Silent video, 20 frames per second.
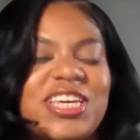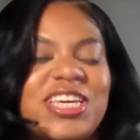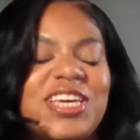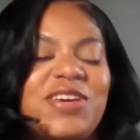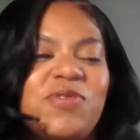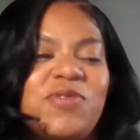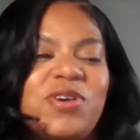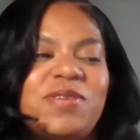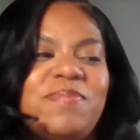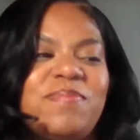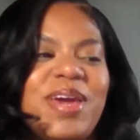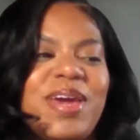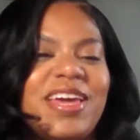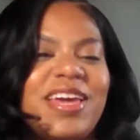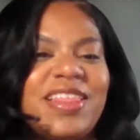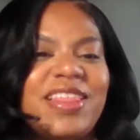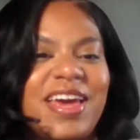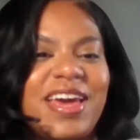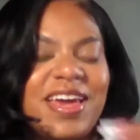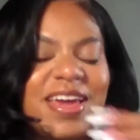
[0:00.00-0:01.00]
he would make
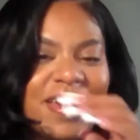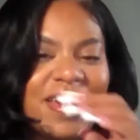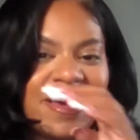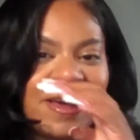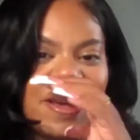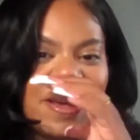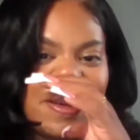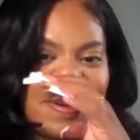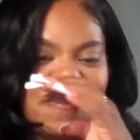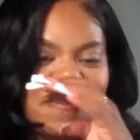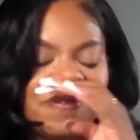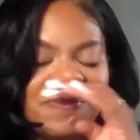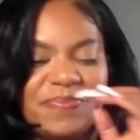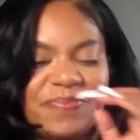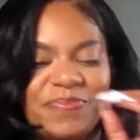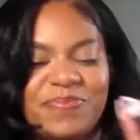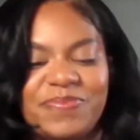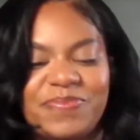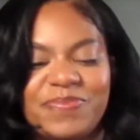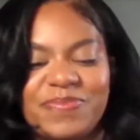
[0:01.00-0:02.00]
like um
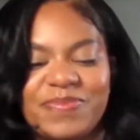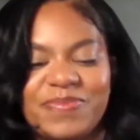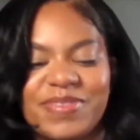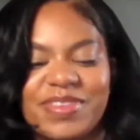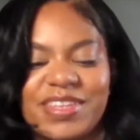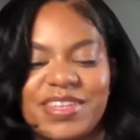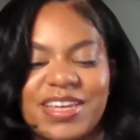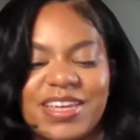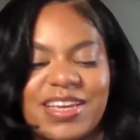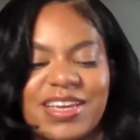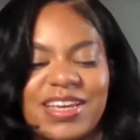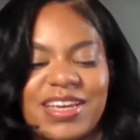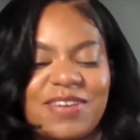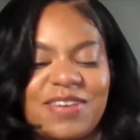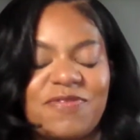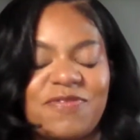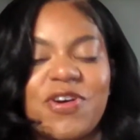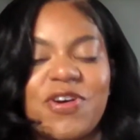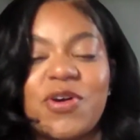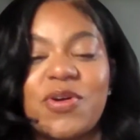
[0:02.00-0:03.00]

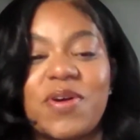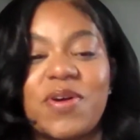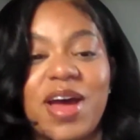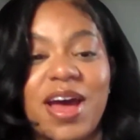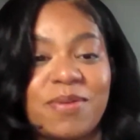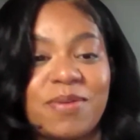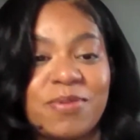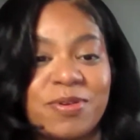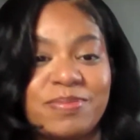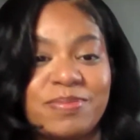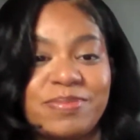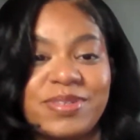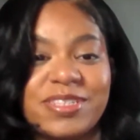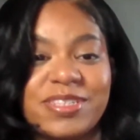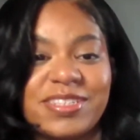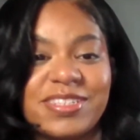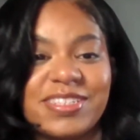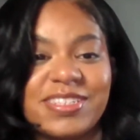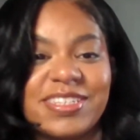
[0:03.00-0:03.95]
photo albums.